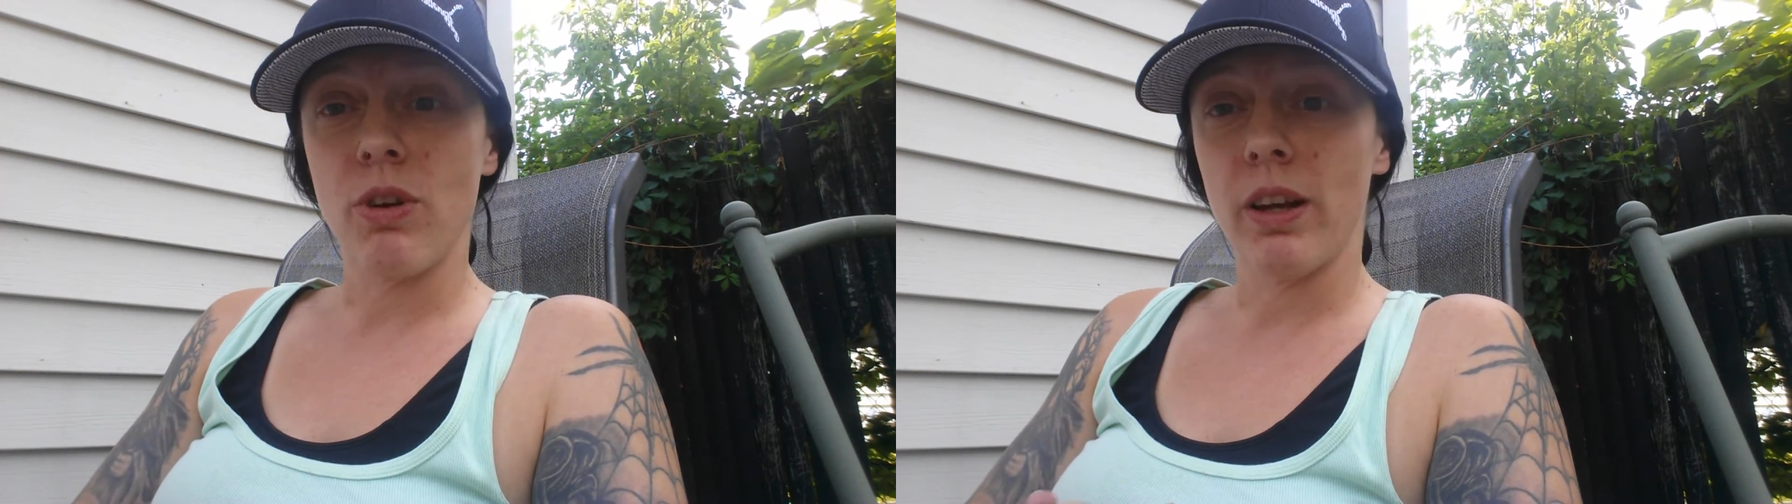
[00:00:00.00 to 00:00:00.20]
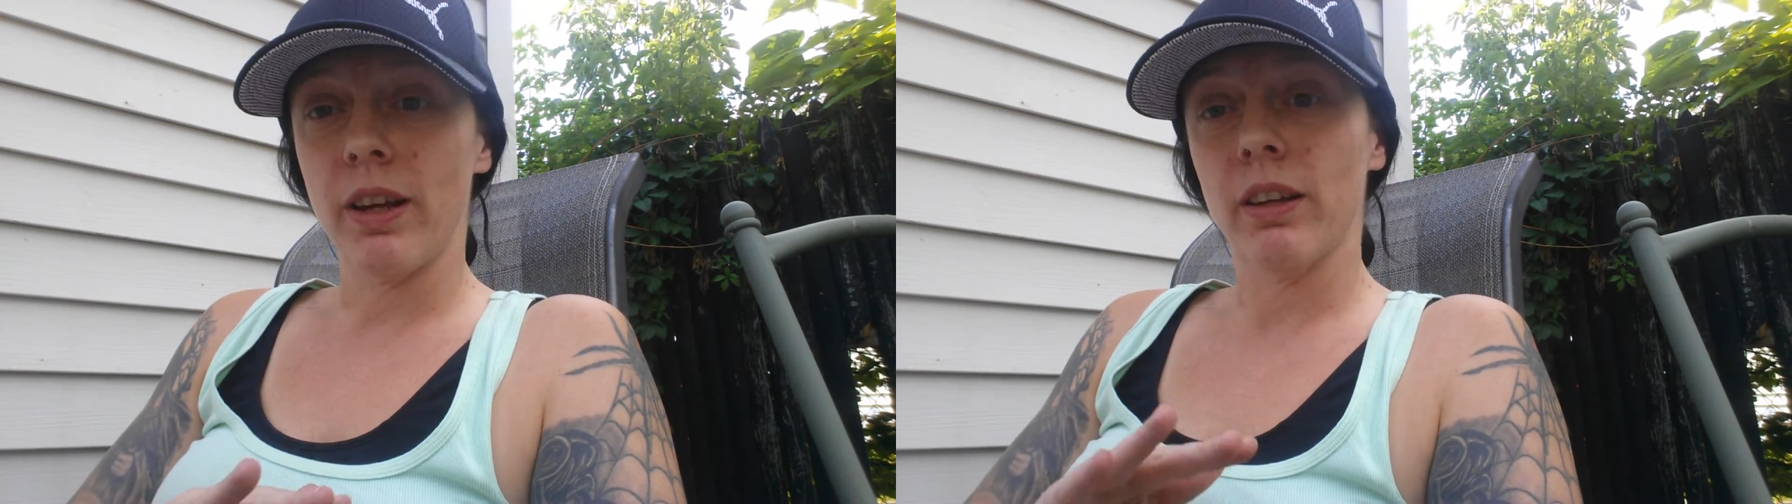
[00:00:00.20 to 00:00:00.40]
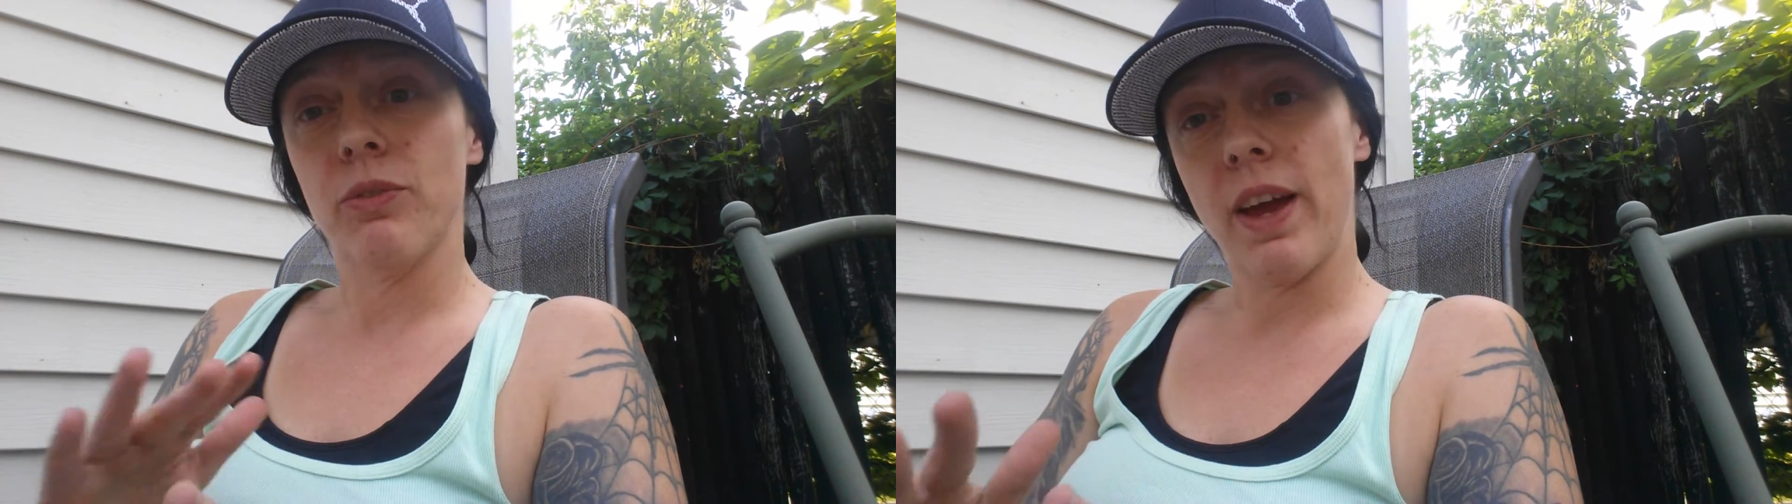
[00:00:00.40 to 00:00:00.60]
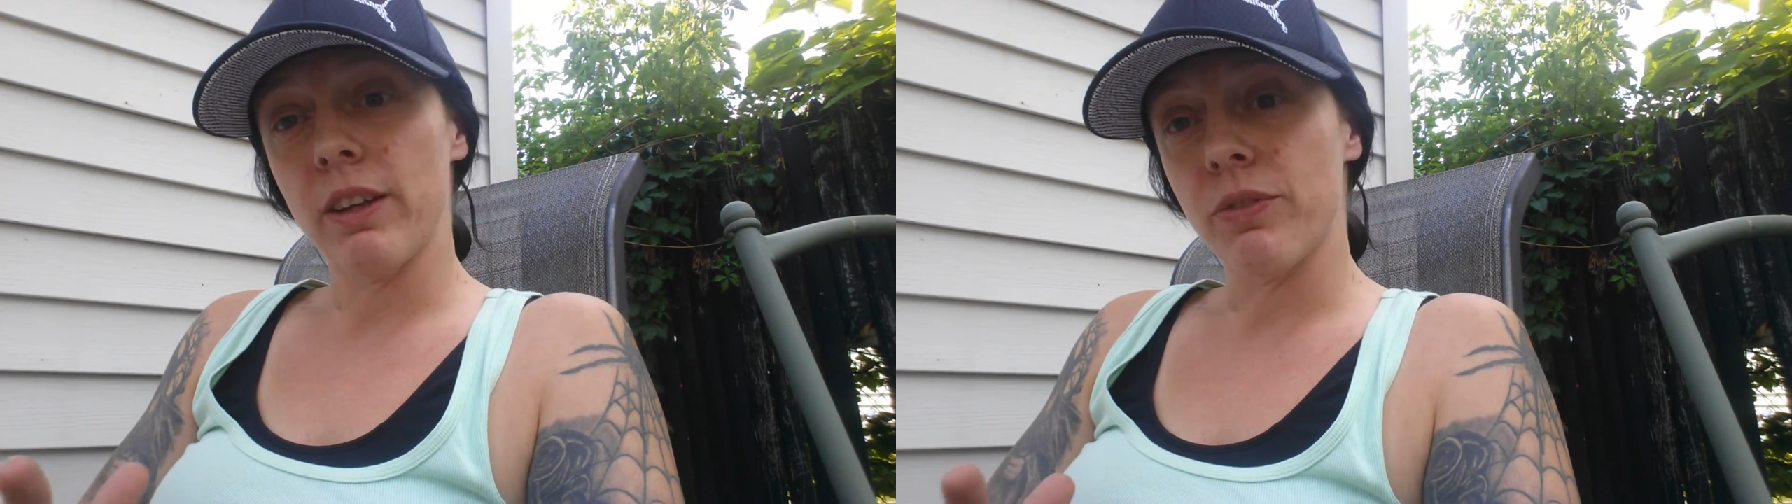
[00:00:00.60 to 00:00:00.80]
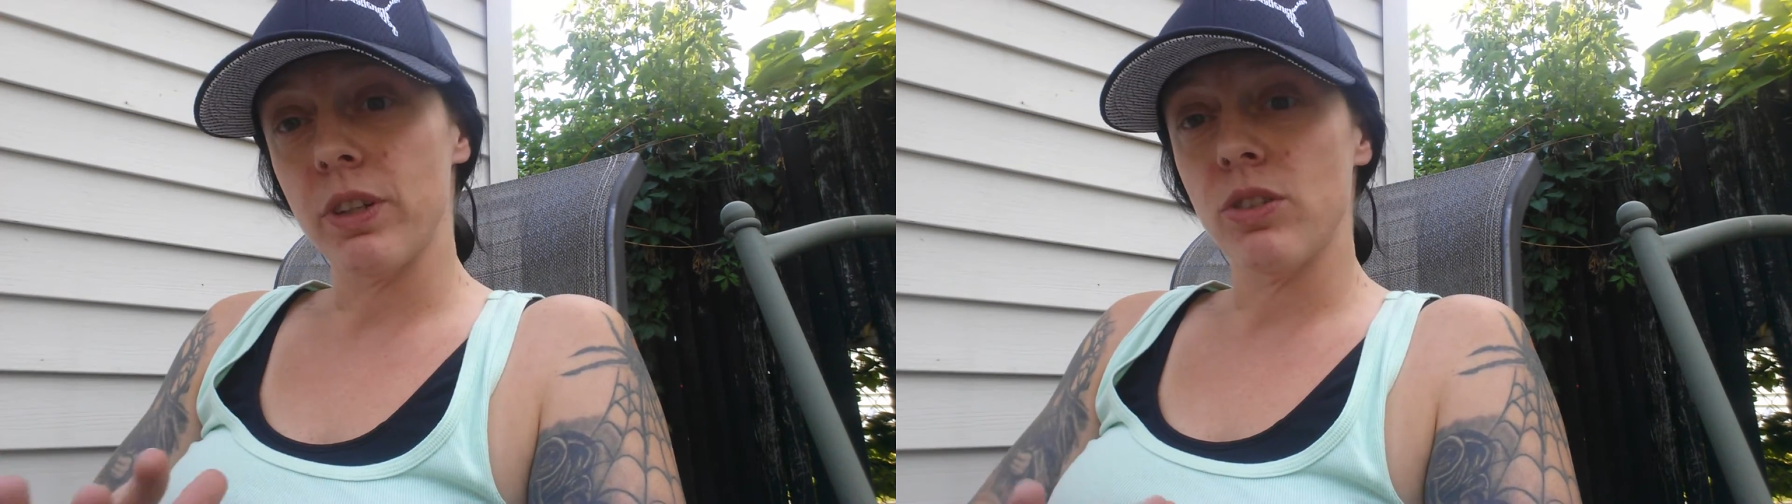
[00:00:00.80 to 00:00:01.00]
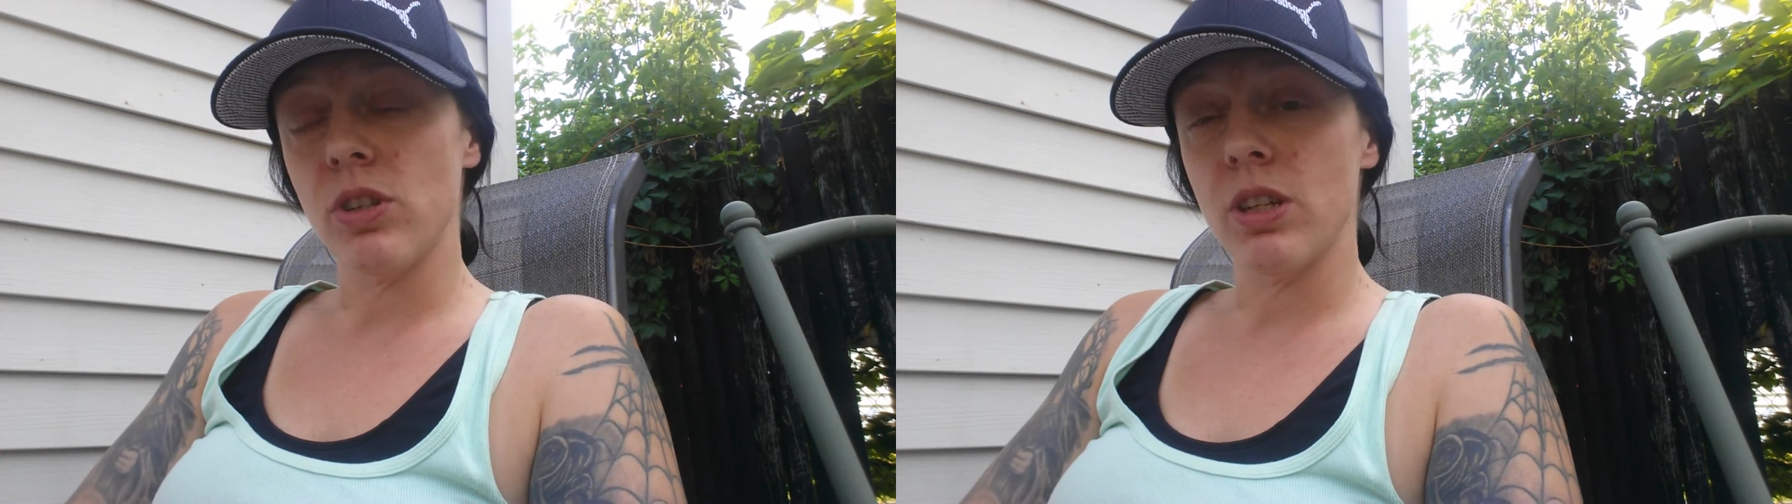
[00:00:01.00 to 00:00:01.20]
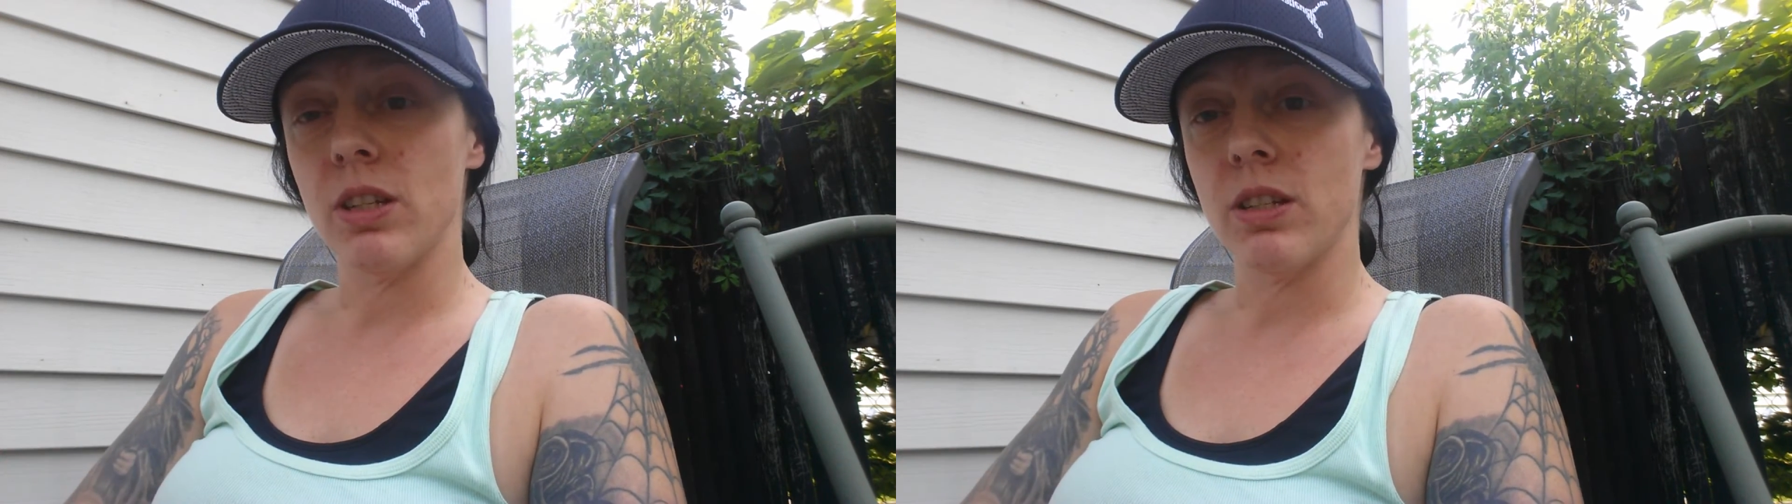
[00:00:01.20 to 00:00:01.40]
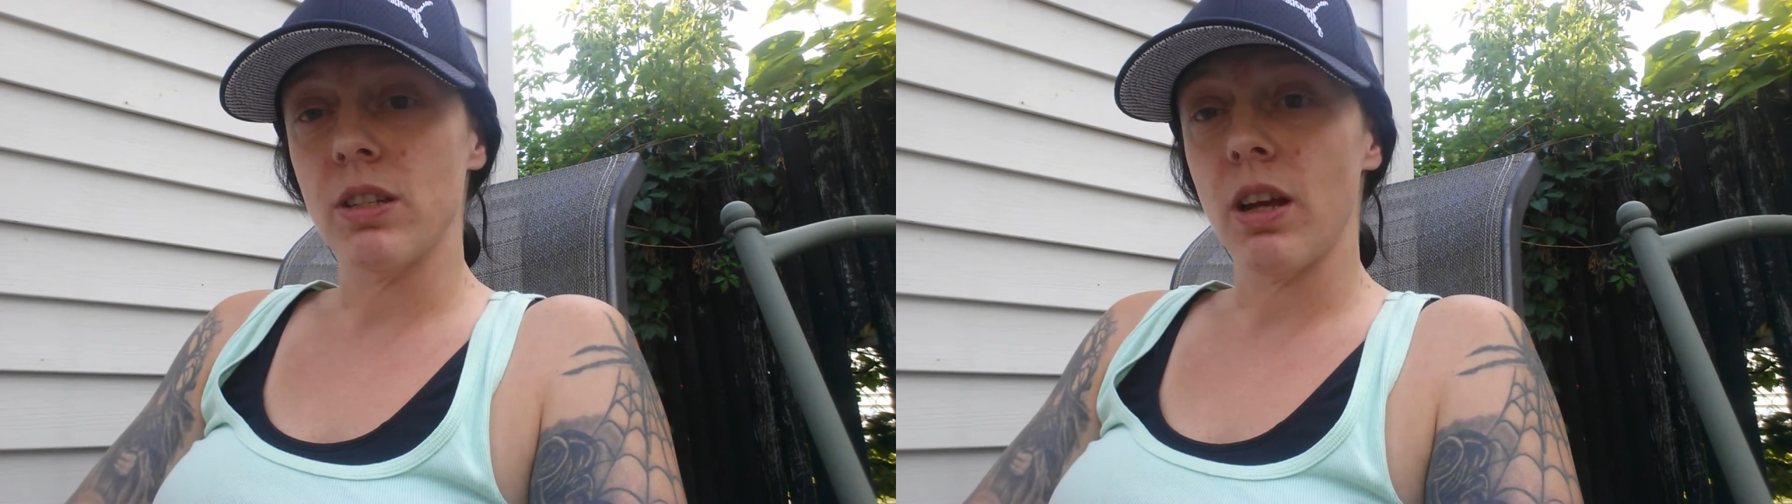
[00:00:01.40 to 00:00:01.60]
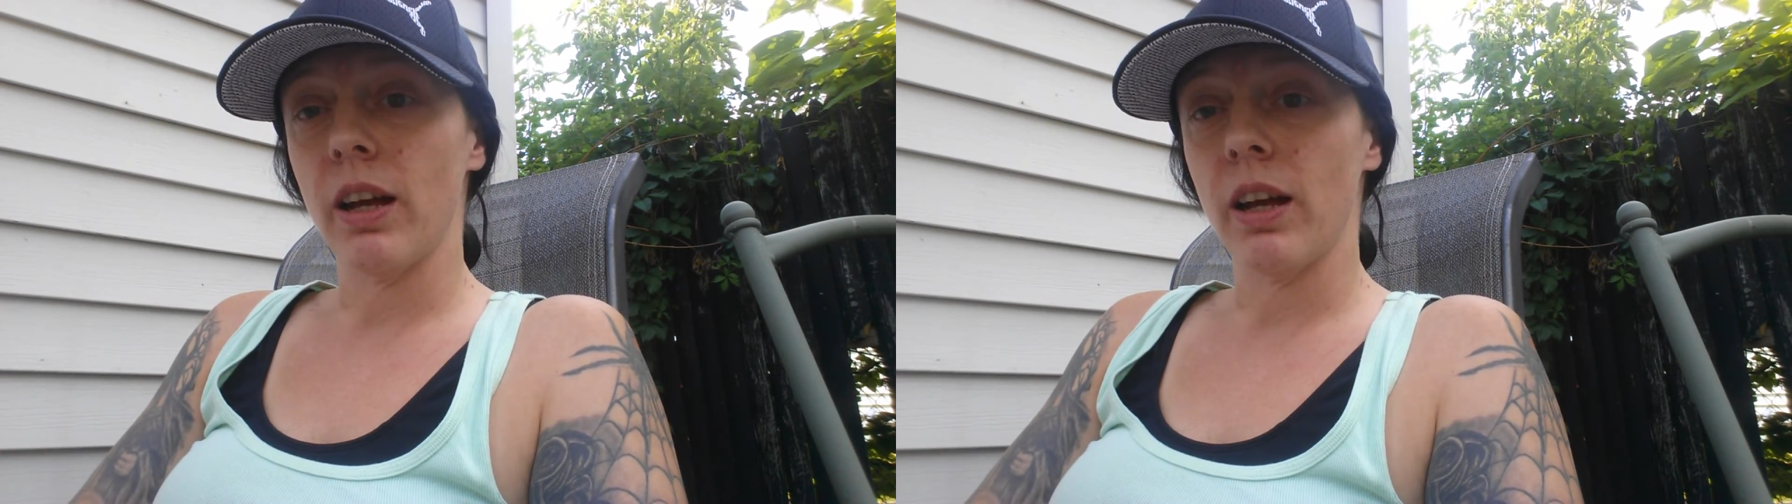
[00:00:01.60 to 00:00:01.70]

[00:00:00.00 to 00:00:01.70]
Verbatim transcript: try to get fat-free cheese